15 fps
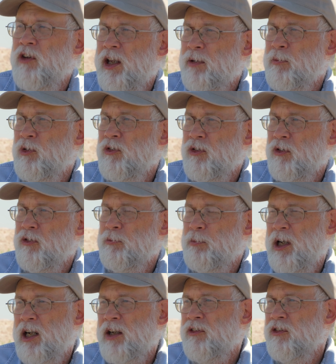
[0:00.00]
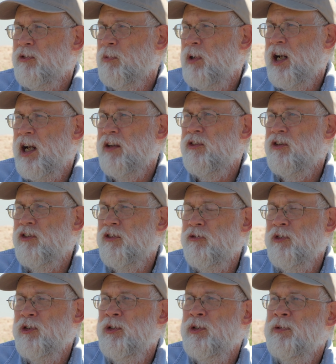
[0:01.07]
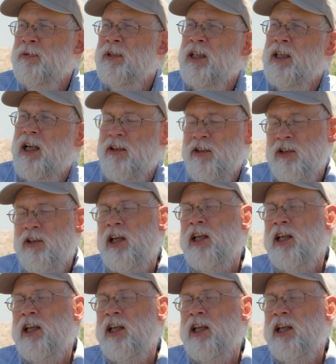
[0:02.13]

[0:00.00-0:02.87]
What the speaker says: animals, those mice and rats, as food, and then